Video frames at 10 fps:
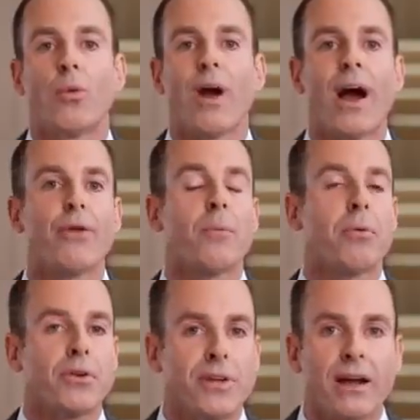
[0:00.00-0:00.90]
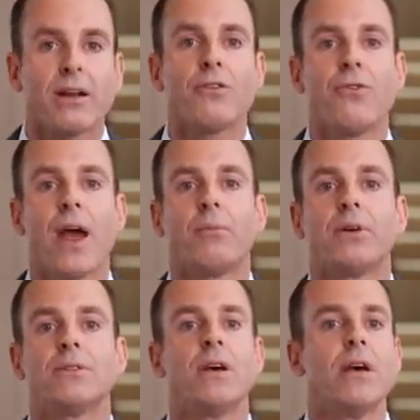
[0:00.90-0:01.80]
that we're out there protecting
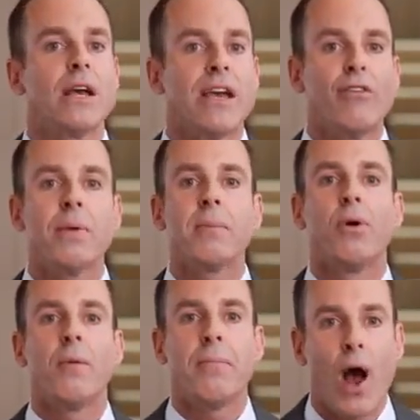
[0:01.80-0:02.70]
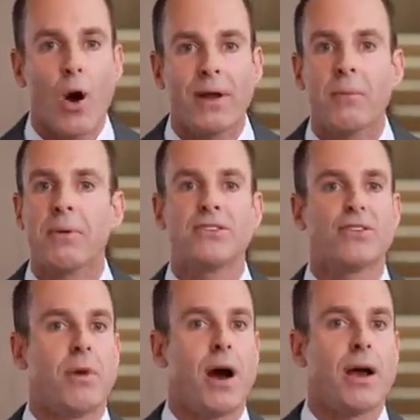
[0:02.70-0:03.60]
families, giving people empowerment and peace
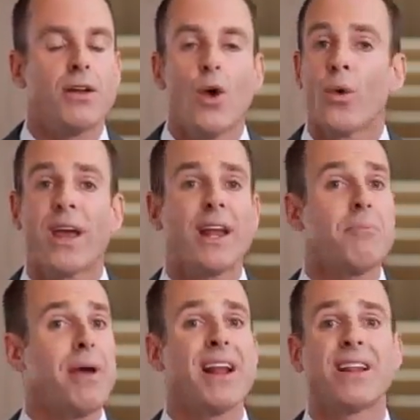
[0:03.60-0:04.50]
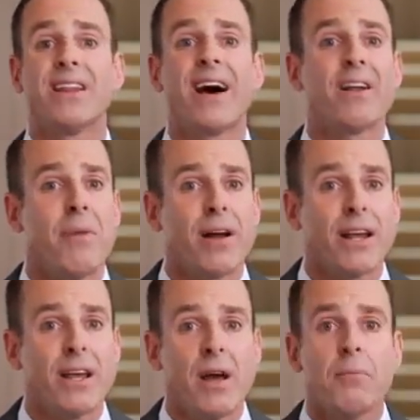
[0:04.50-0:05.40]
of mind. We're getting paid a lot of
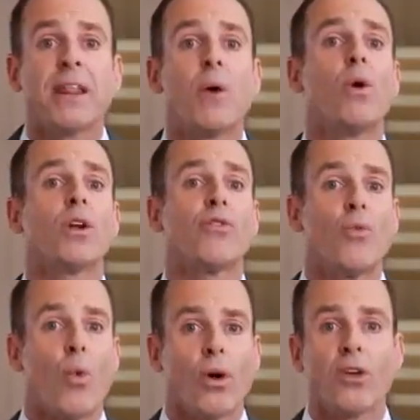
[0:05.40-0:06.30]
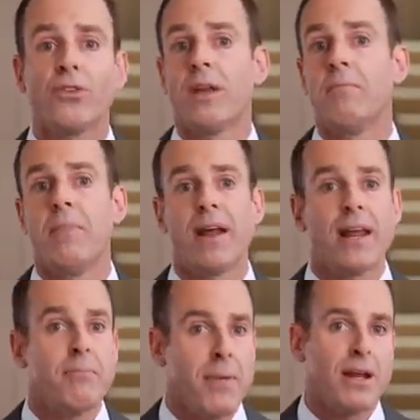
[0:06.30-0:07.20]
money, but they want to reward us in
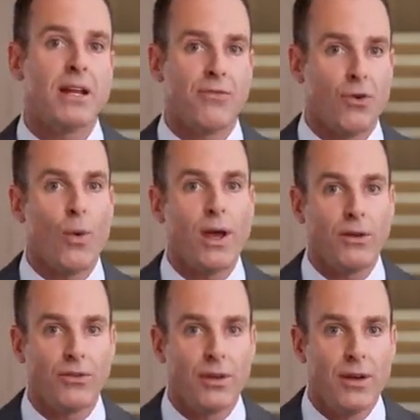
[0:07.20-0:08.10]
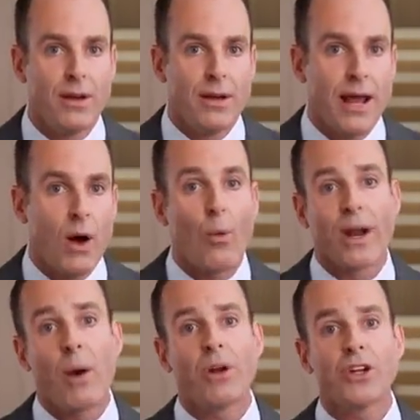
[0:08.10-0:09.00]
many, many different ways. Now, what
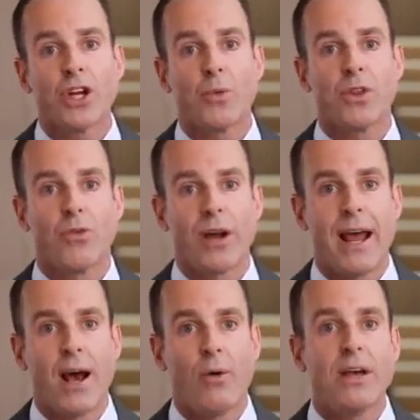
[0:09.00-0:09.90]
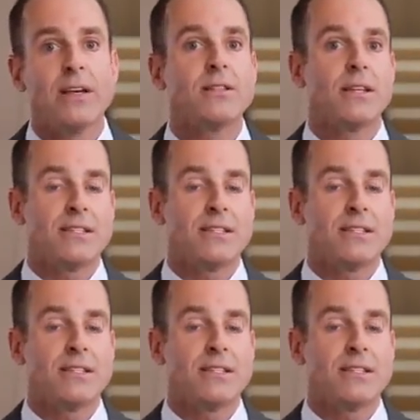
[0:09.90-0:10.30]
I want to share with you right now is the